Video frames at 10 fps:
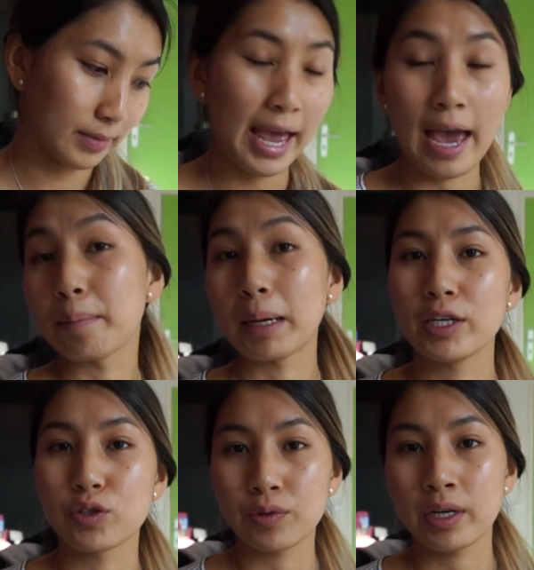had my
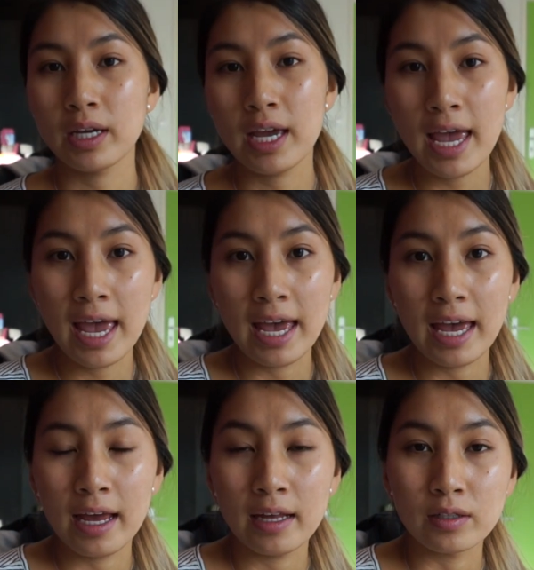injury.
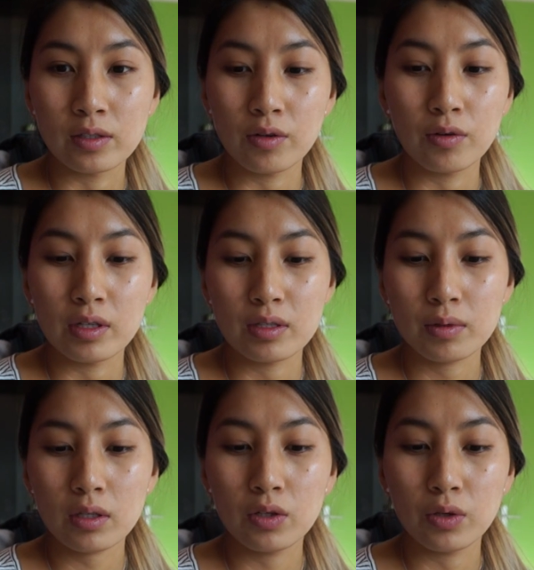And so this
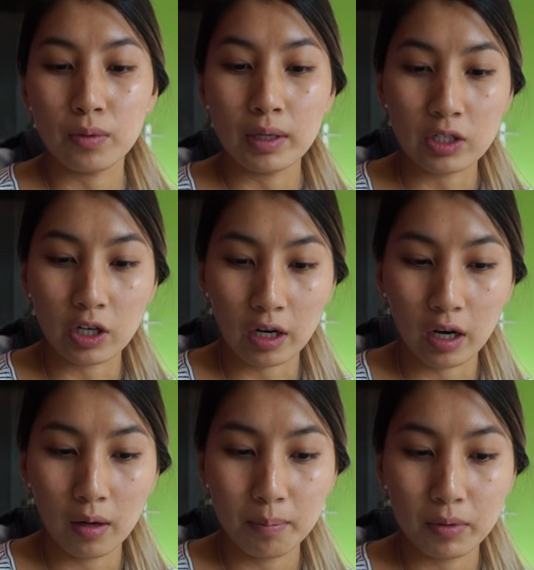was a 2-week
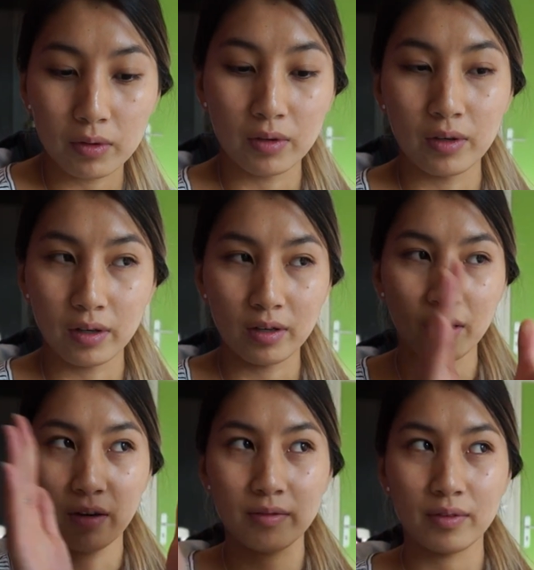checkup
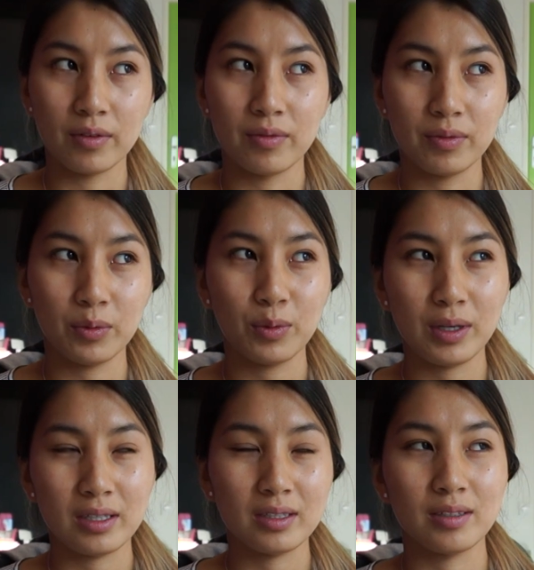of the 4
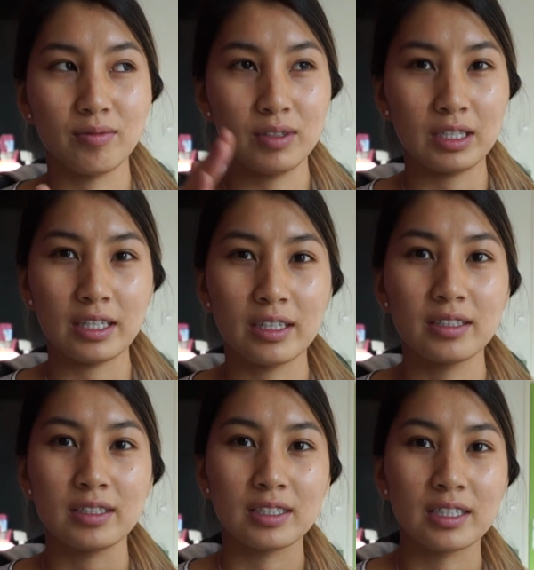weeks, if you
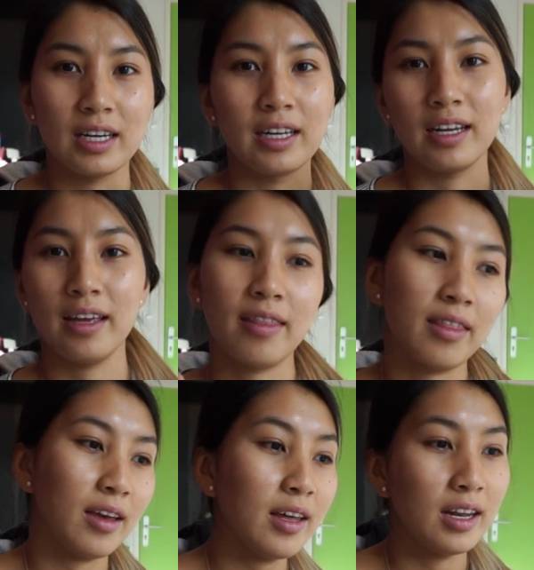guys kind of get
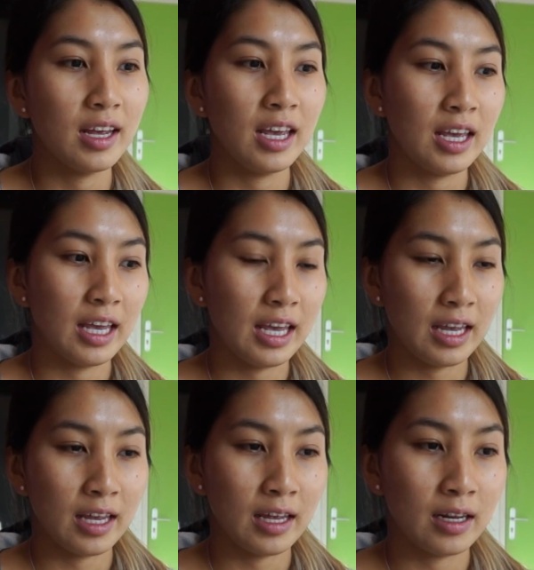that.
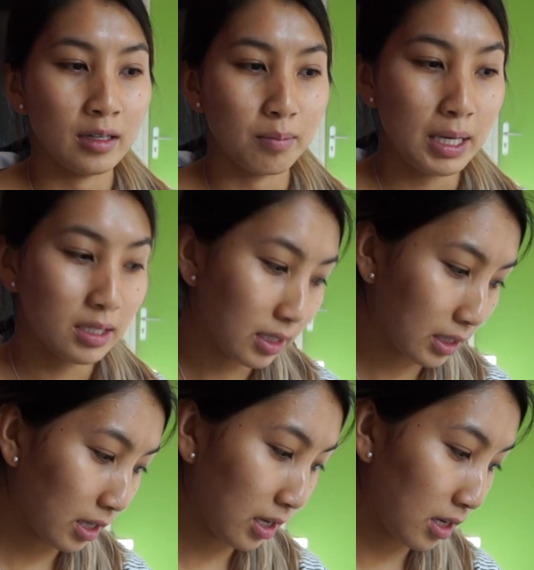And
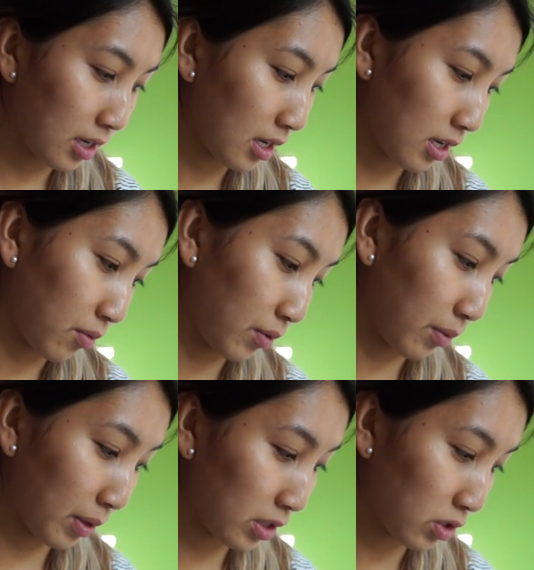basically when I
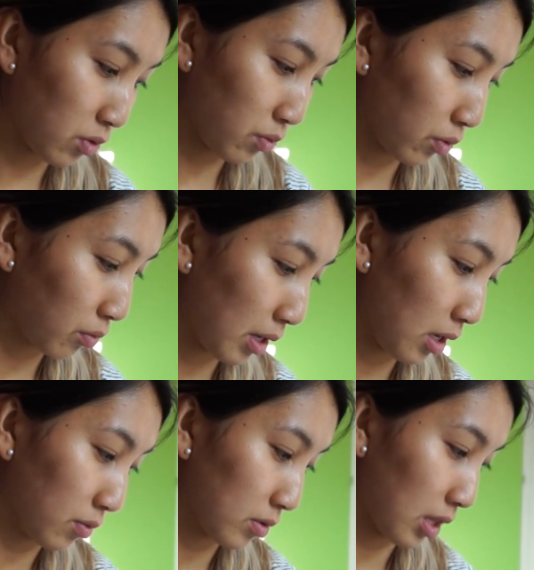went into the room,
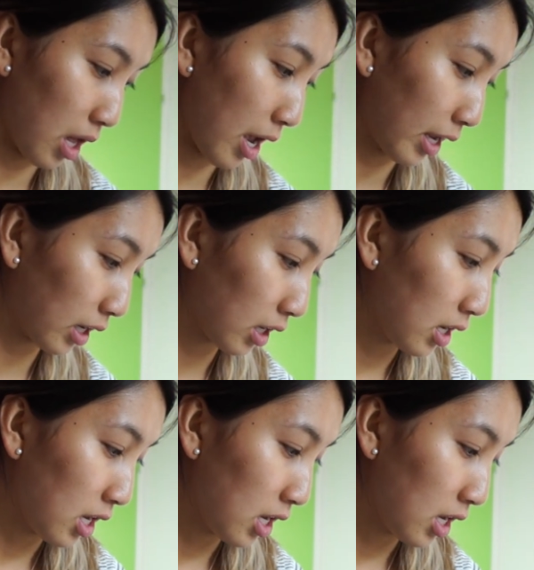he was like,